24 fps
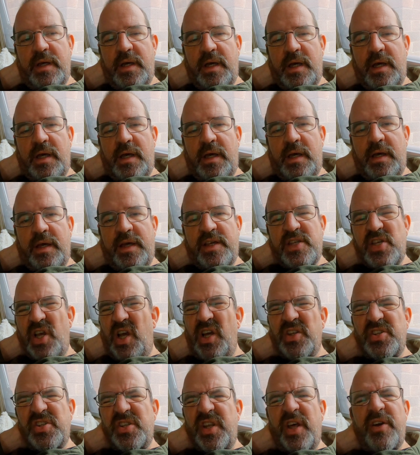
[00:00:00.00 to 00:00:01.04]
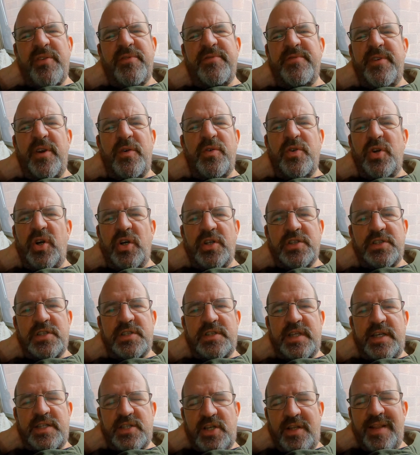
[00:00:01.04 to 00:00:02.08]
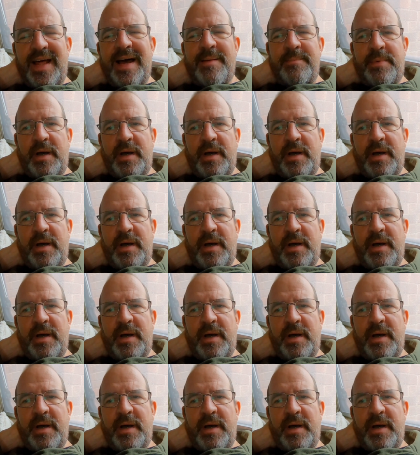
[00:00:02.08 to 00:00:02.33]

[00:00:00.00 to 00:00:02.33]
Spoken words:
it's hard to know food costs and things like that,